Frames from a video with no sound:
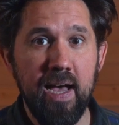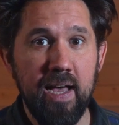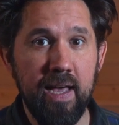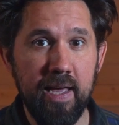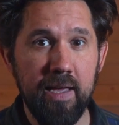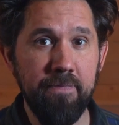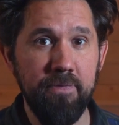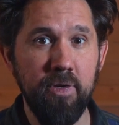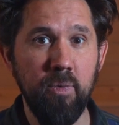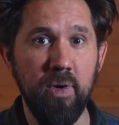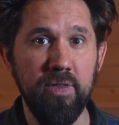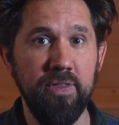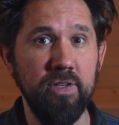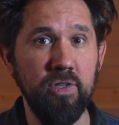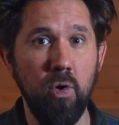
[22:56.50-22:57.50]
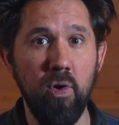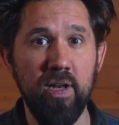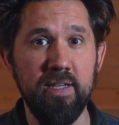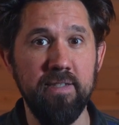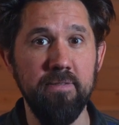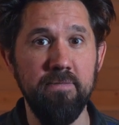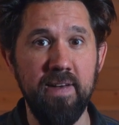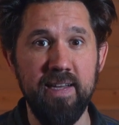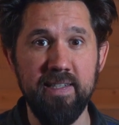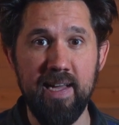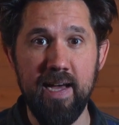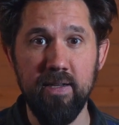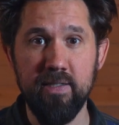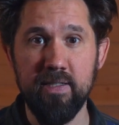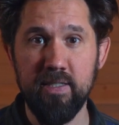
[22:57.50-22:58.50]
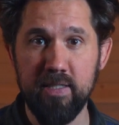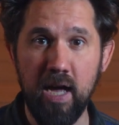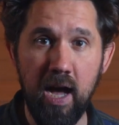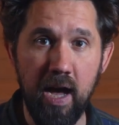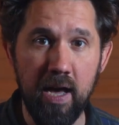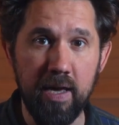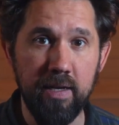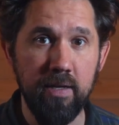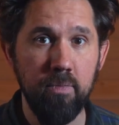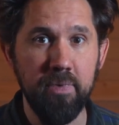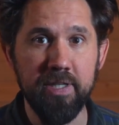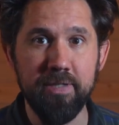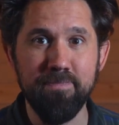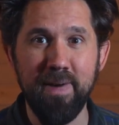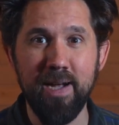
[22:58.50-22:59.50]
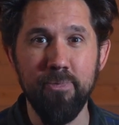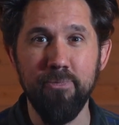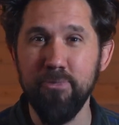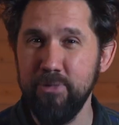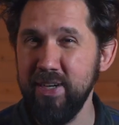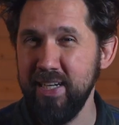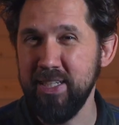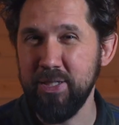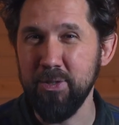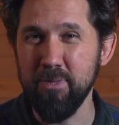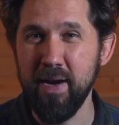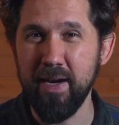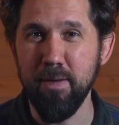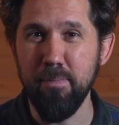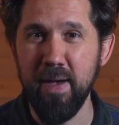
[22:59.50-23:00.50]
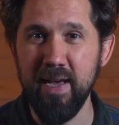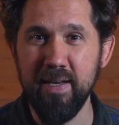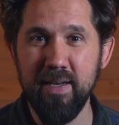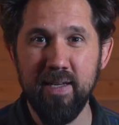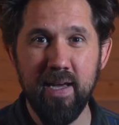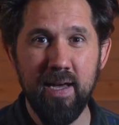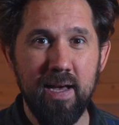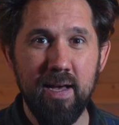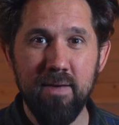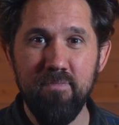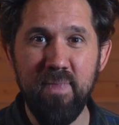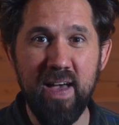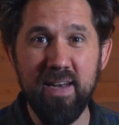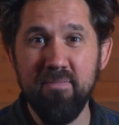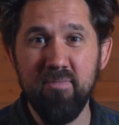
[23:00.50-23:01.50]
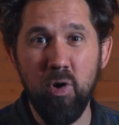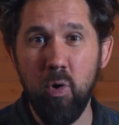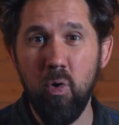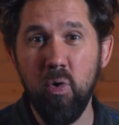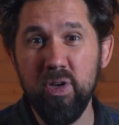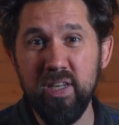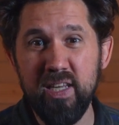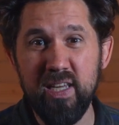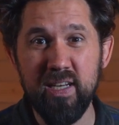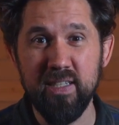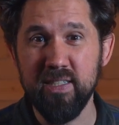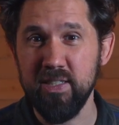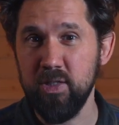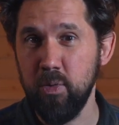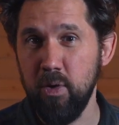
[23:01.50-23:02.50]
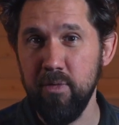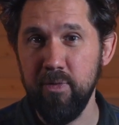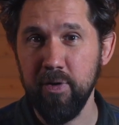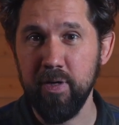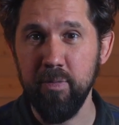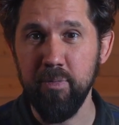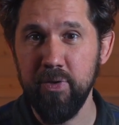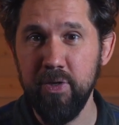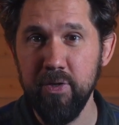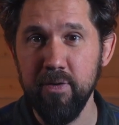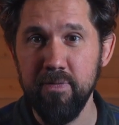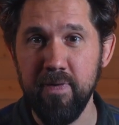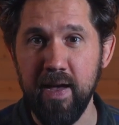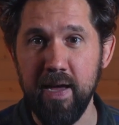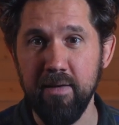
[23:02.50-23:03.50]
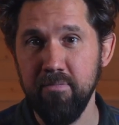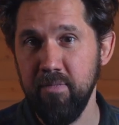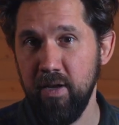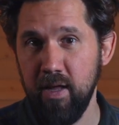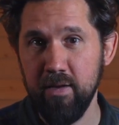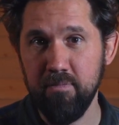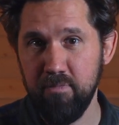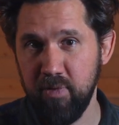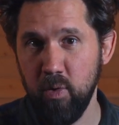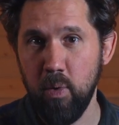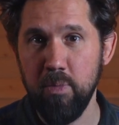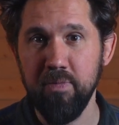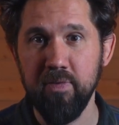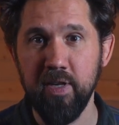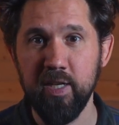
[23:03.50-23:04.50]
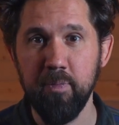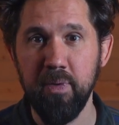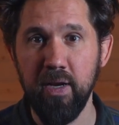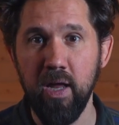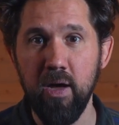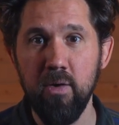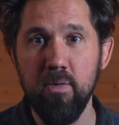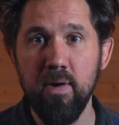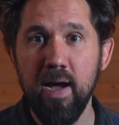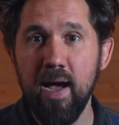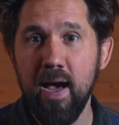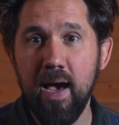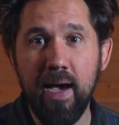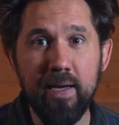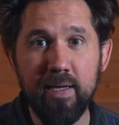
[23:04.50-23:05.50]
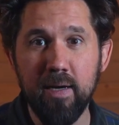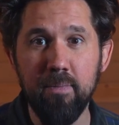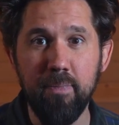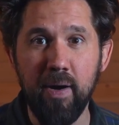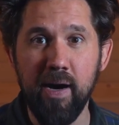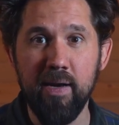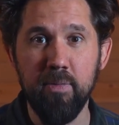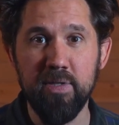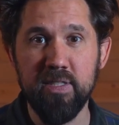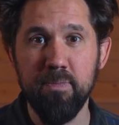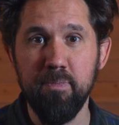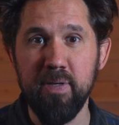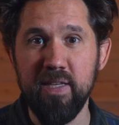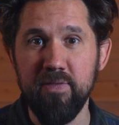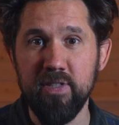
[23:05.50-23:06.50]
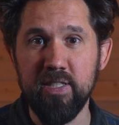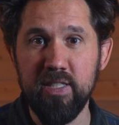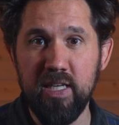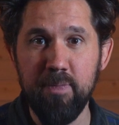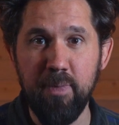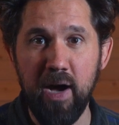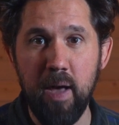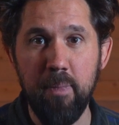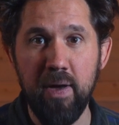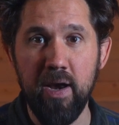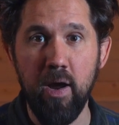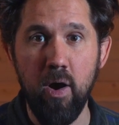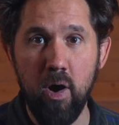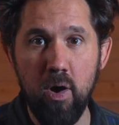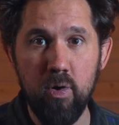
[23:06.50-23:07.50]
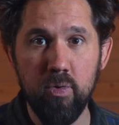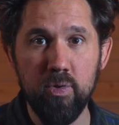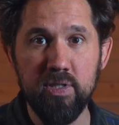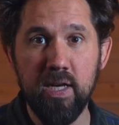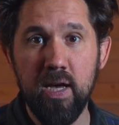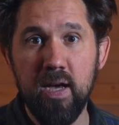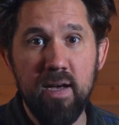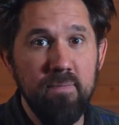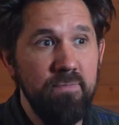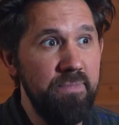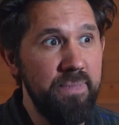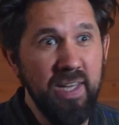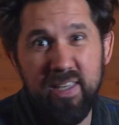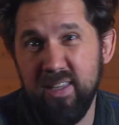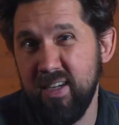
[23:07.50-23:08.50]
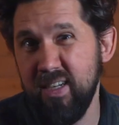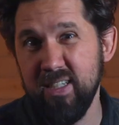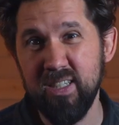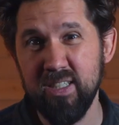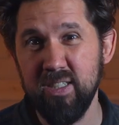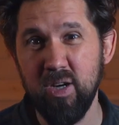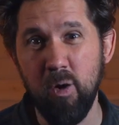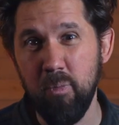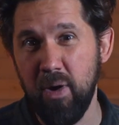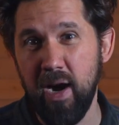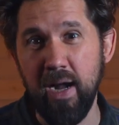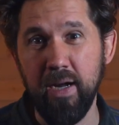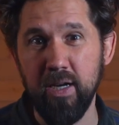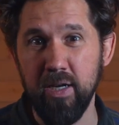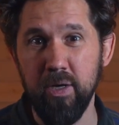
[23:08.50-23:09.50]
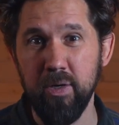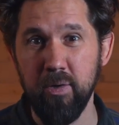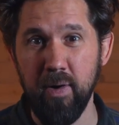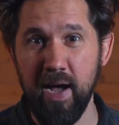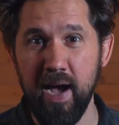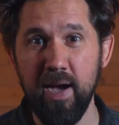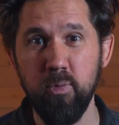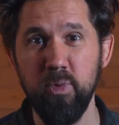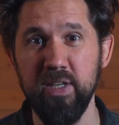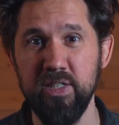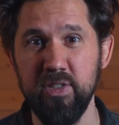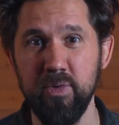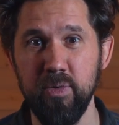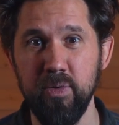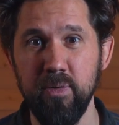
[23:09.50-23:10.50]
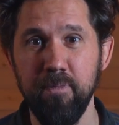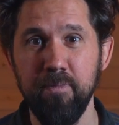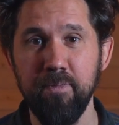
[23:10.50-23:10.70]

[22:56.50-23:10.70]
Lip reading: If you want the toilet to vent outside, which I really do recommend, then all you need is a 12-volt computer fan like the one we've linked below, and combine it with some PVC pipe and hose that you can just go buy at your local hardware store.